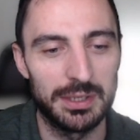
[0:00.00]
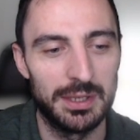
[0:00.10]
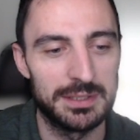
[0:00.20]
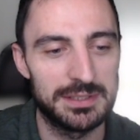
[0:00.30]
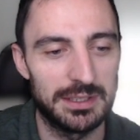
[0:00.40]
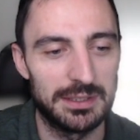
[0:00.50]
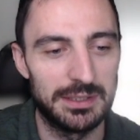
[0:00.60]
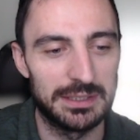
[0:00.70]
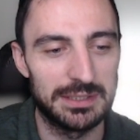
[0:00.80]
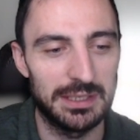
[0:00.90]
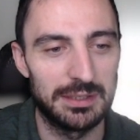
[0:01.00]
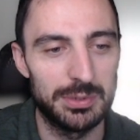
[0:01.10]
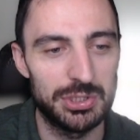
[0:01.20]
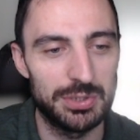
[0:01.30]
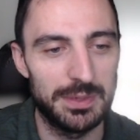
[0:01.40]
suddenly attacking
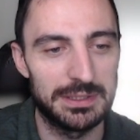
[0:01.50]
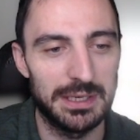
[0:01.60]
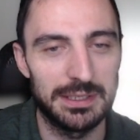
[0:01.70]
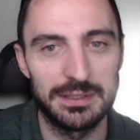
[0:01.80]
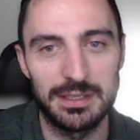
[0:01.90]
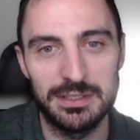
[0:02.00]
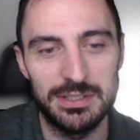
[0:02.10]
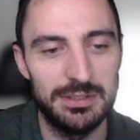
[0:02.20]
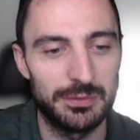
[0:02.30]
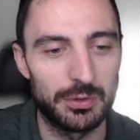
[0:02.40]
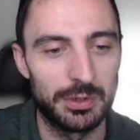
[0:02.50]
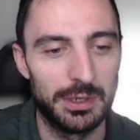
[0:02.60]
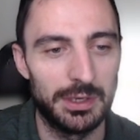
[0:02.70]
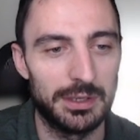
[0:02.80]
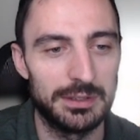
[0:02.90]
bishop, attacking the e4,
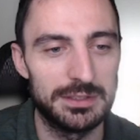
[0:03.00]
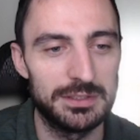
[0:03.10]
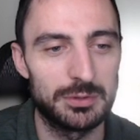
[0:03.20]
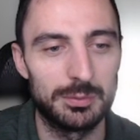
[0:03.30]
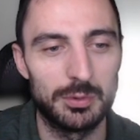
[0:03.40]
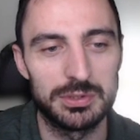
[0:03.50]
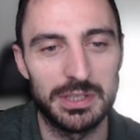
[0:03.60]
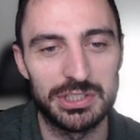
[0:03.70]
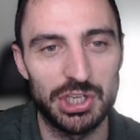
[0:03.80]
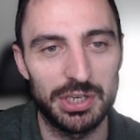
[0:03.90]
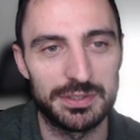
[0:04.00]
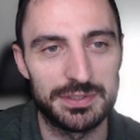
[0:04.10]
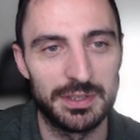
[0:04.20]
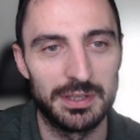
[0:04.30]
and this is almost like checkers.